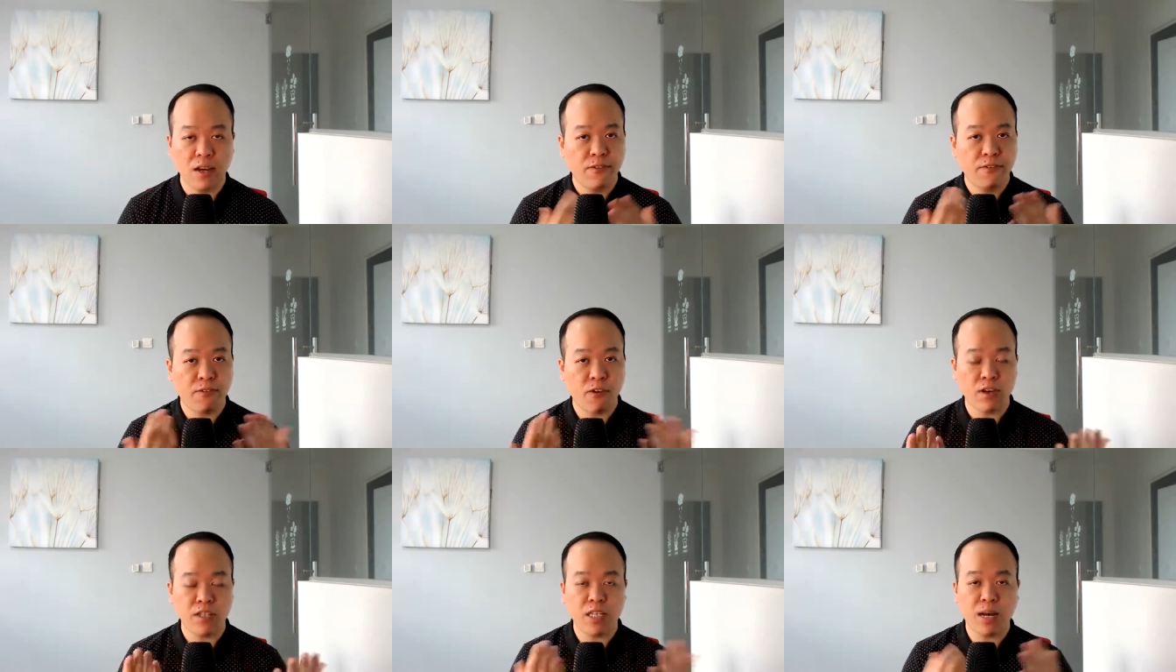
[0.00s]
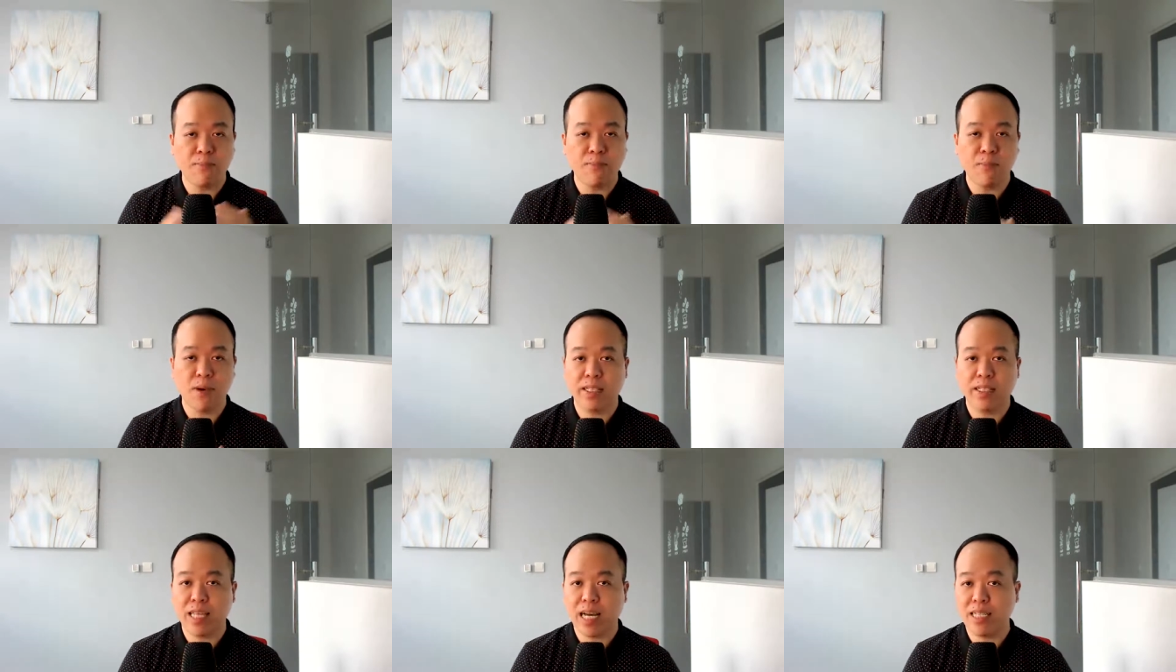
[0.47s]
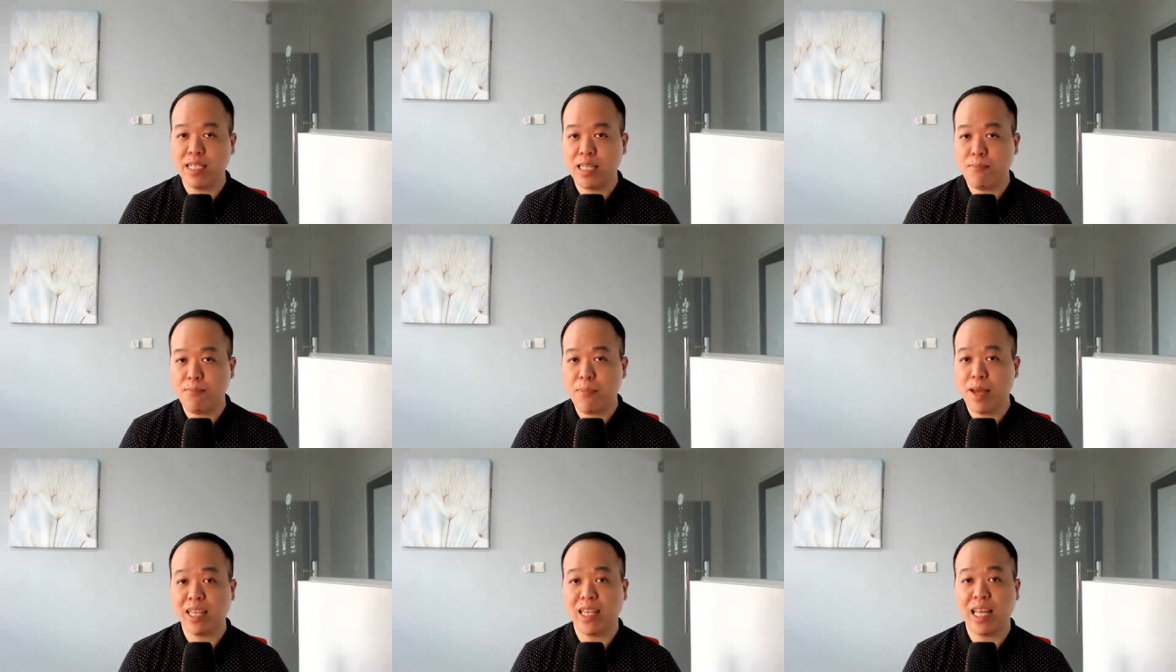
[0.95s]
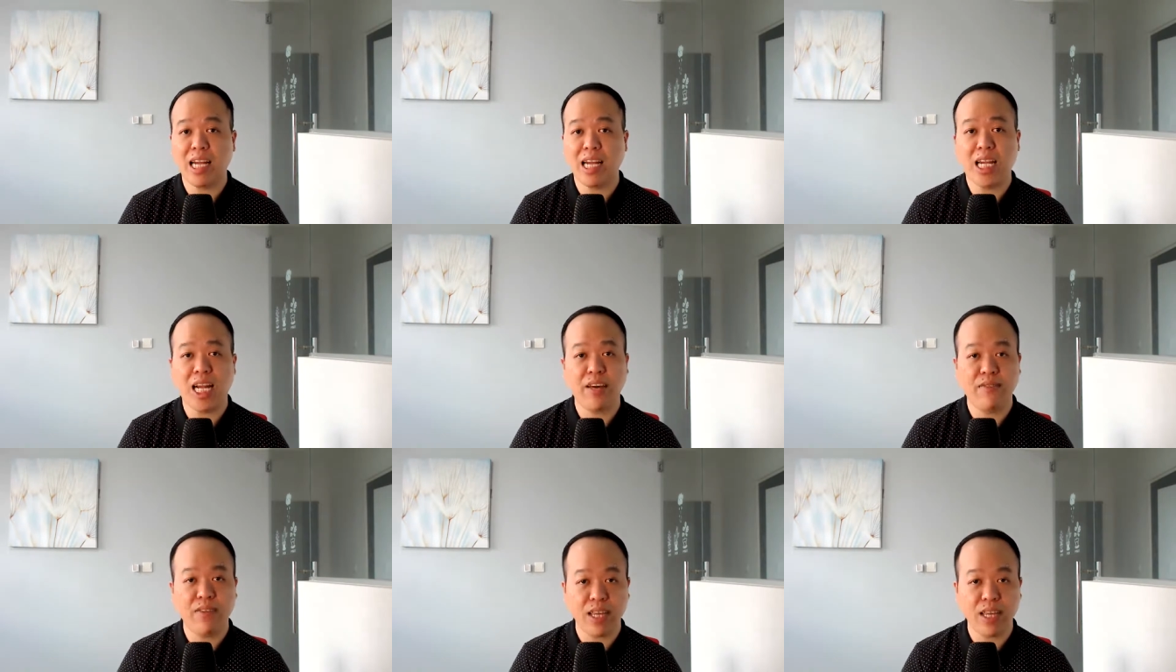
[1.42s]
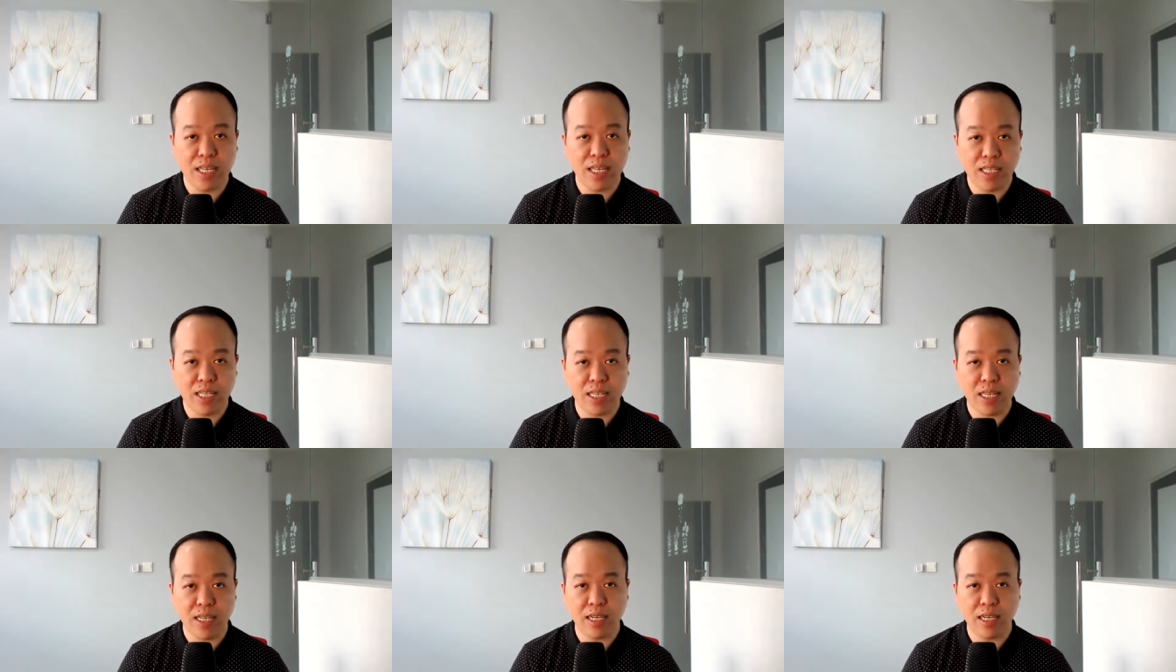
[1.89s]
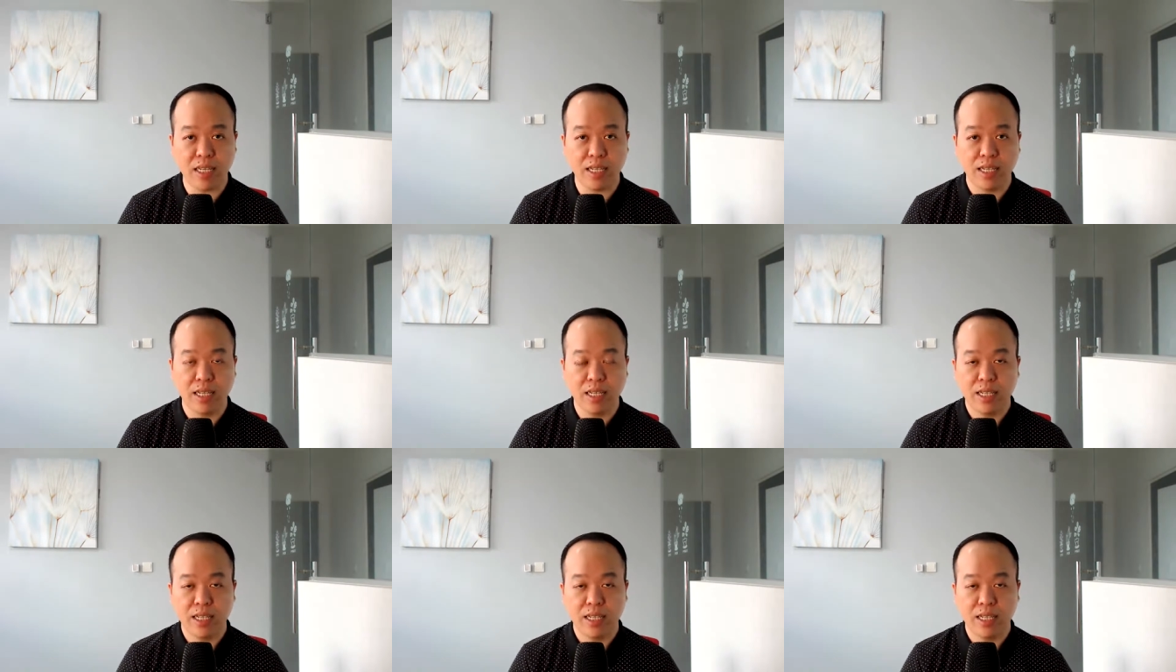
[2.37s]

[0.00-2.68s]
For example, does it make their life easier?